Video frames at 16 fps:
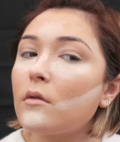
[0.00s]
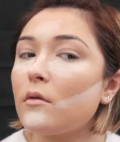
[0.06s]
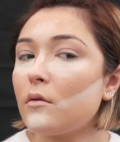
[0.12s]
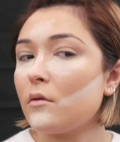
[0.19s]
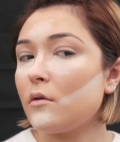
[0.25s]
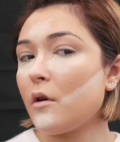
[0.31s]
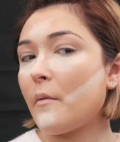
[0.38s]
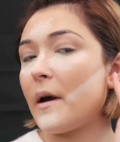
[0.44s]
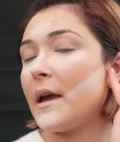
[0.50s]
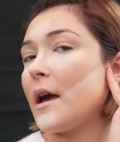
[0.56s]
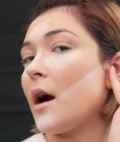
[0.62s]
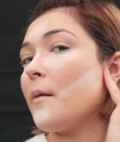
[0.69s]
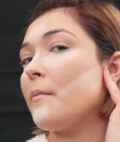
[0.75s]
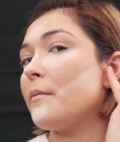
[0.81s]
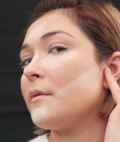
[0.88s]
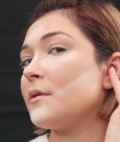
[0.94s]
all the way up
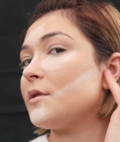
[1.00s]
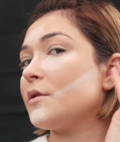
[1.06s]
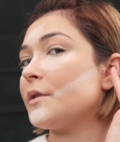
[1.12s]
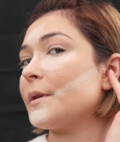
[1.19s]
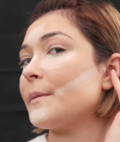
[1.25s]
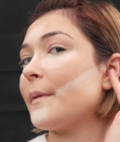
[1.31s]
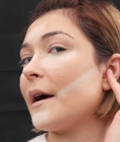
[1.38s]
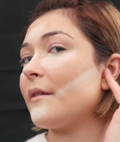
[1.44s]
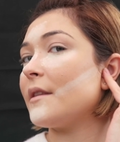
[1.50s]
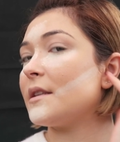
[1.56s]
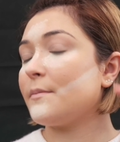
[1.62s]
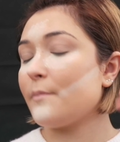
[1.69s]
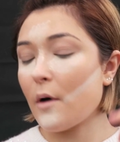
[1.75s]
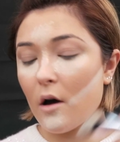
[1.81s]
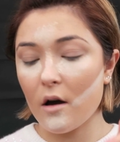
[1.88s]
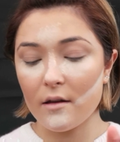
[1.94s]
to about this
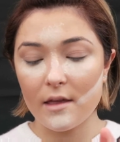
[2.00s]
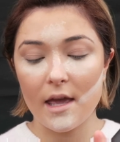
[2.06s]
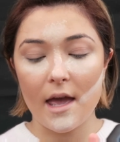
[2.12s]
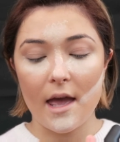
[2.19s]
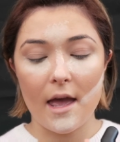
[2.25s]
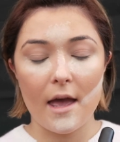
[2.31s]
part of the ear.